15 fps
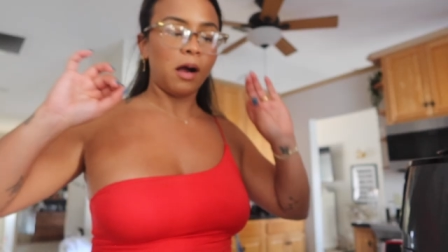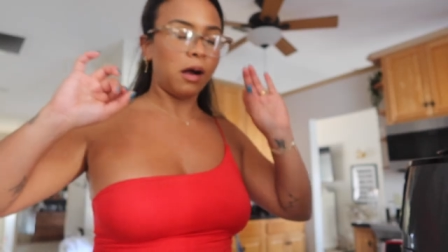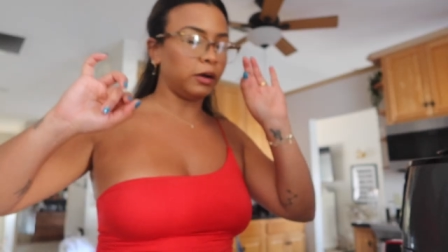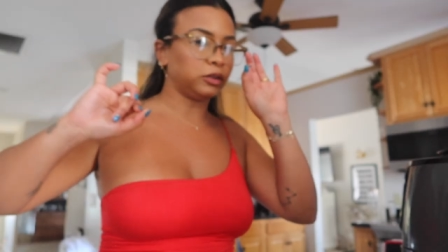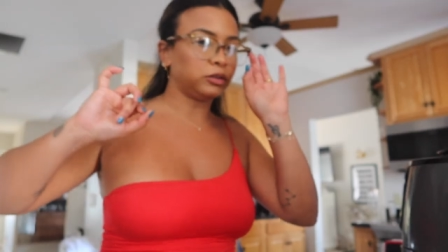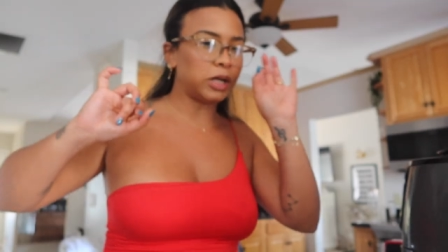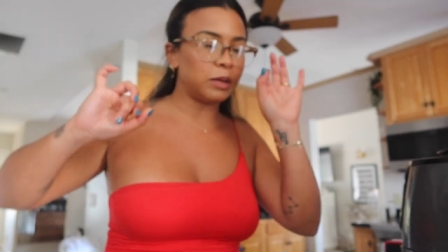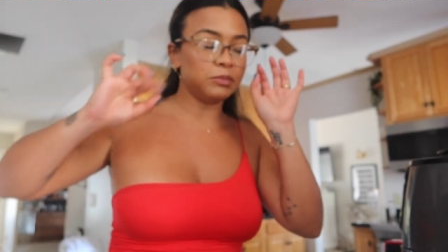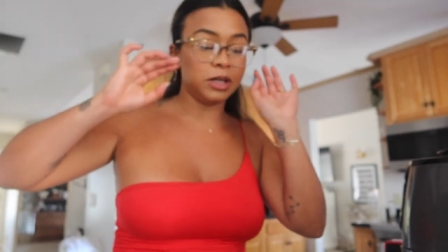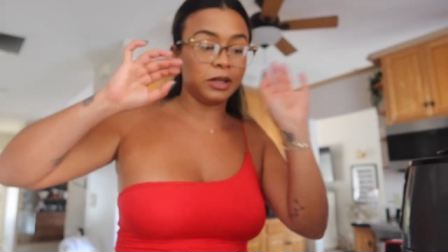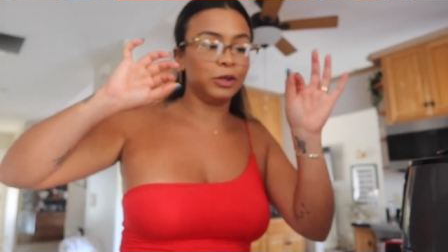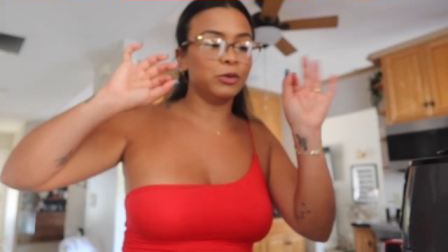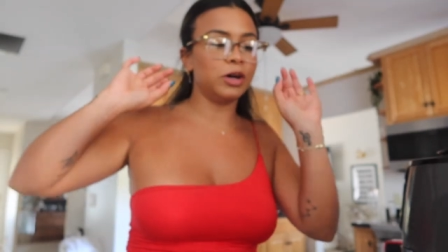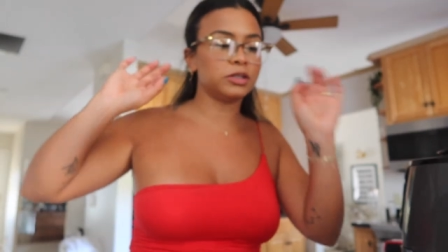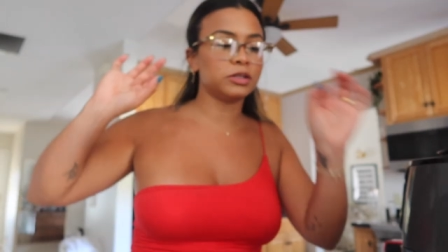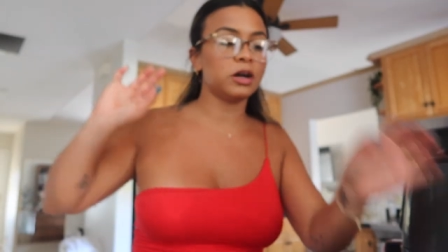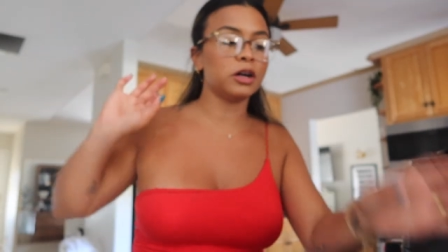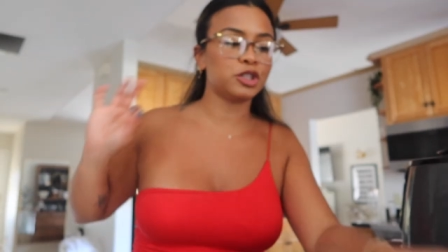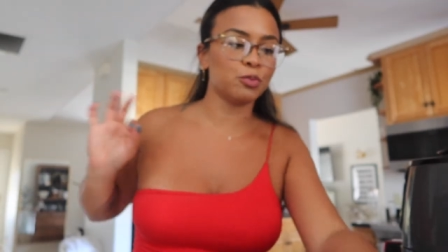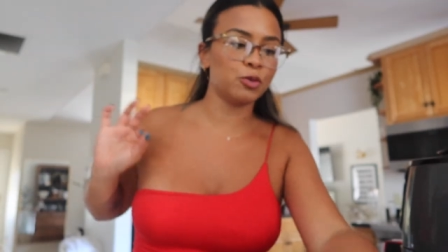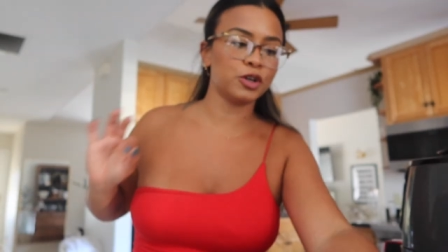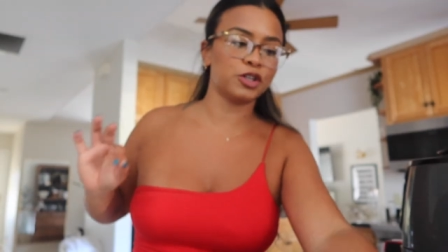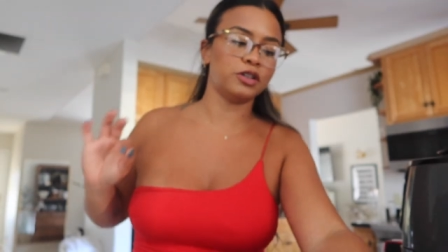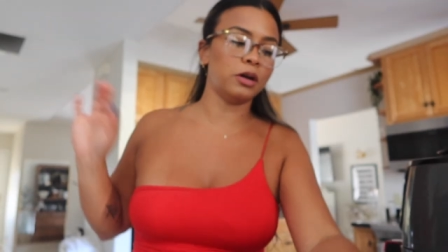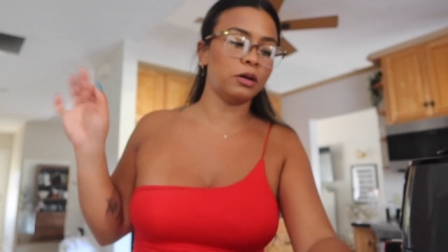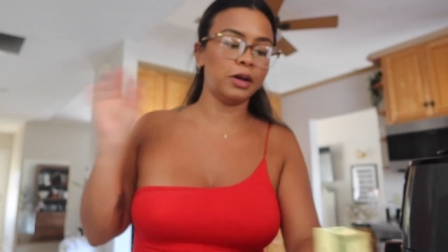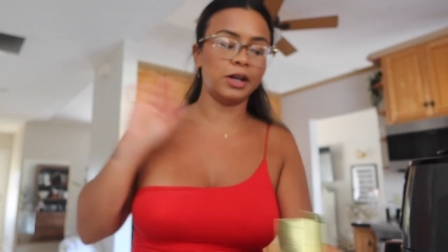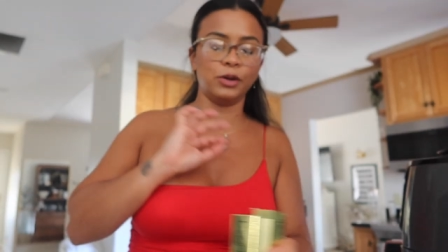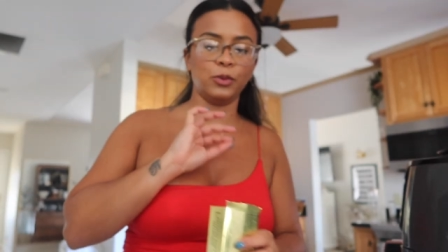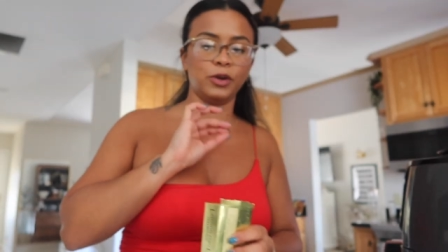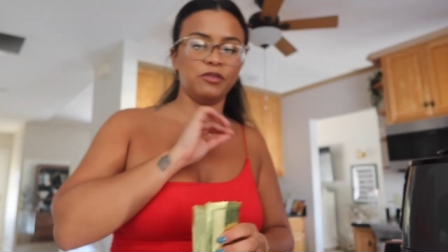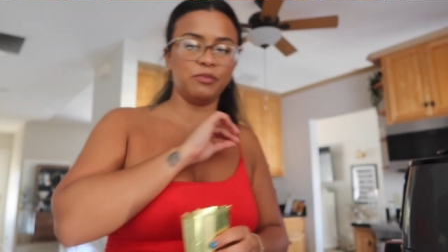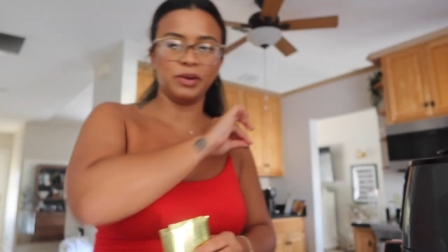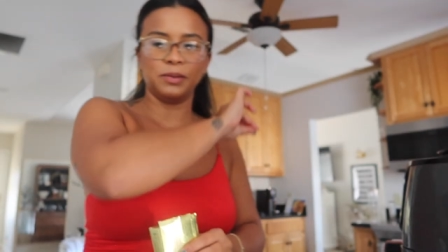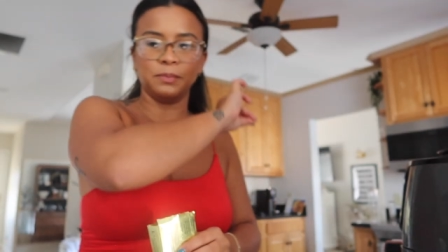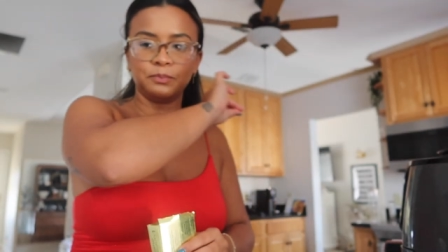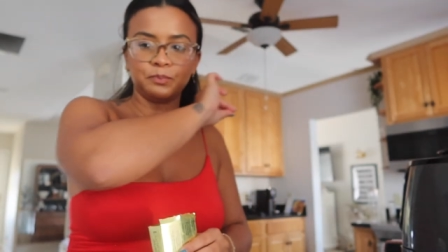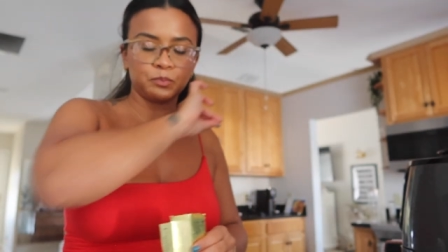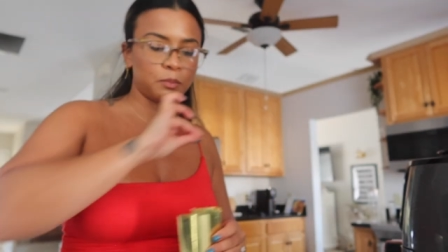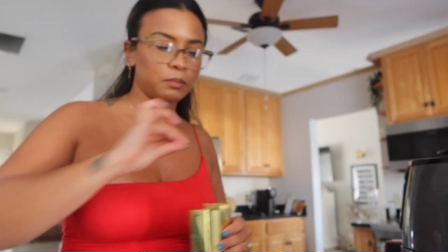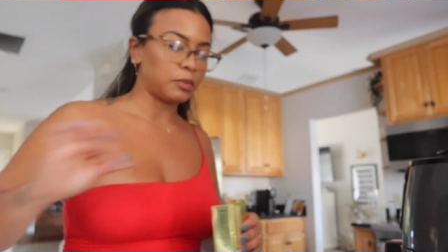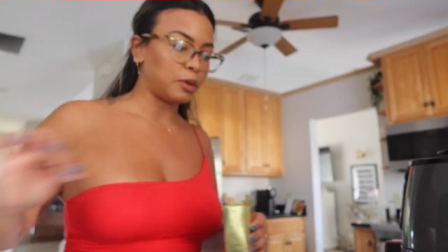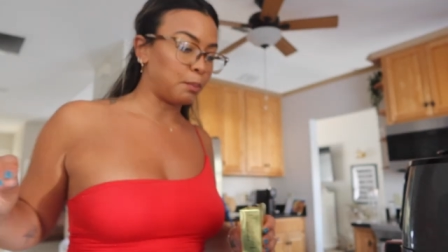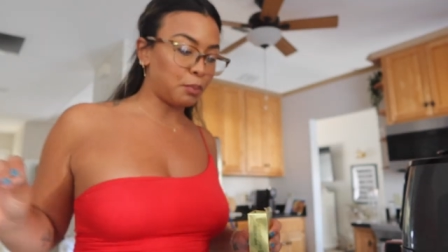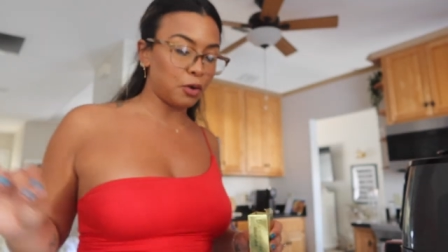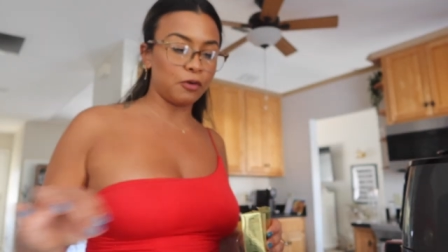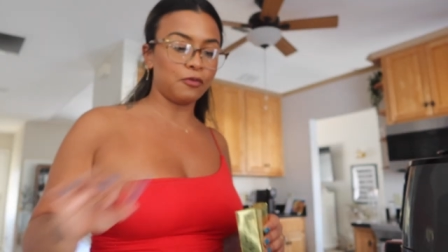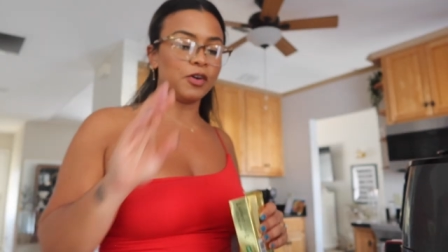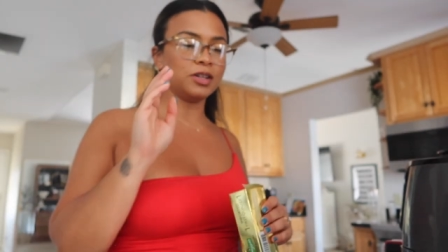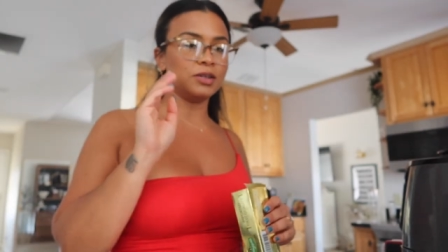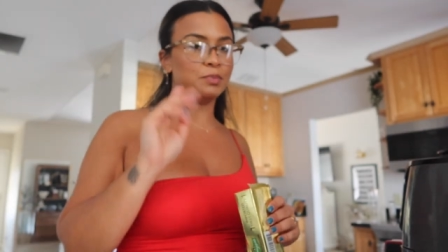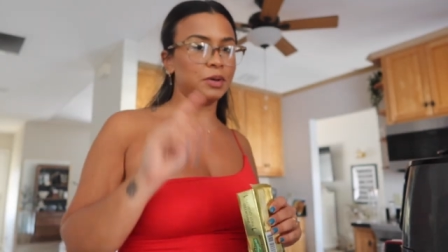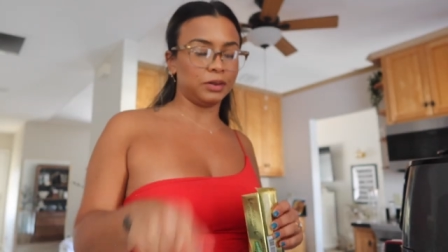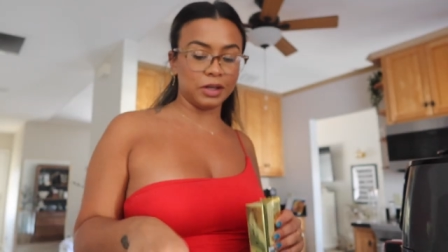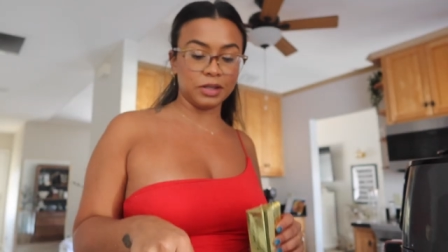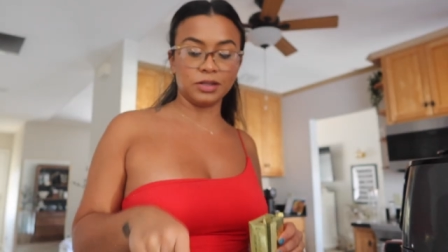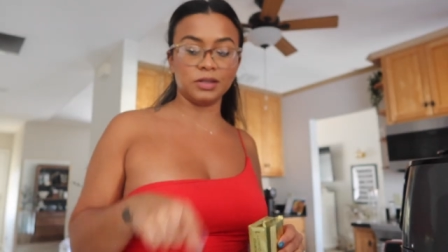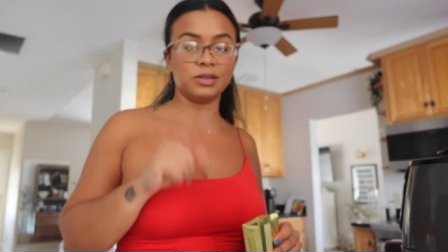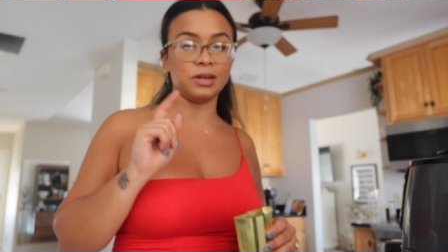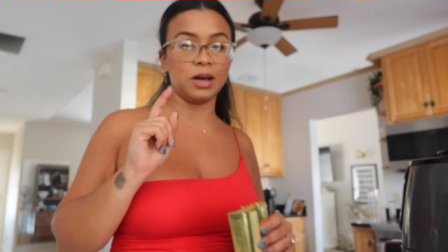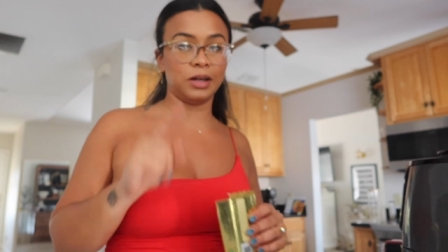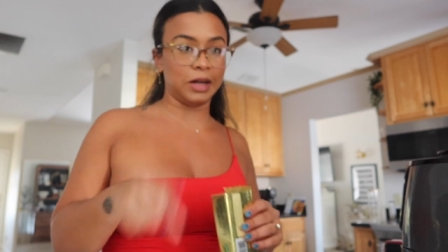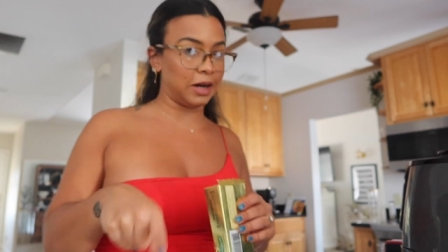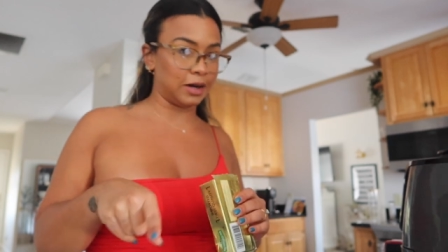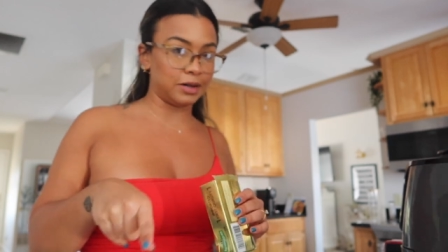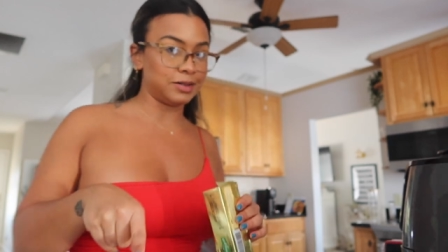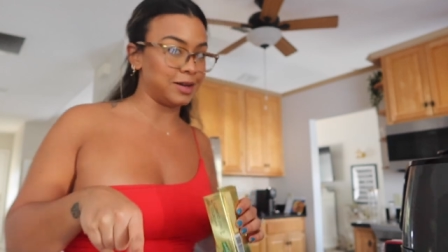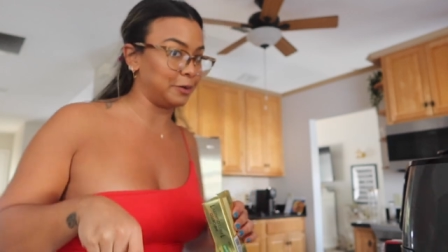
I'm telling you, a touch more salt and it would have been perfect, but this is a 9 out of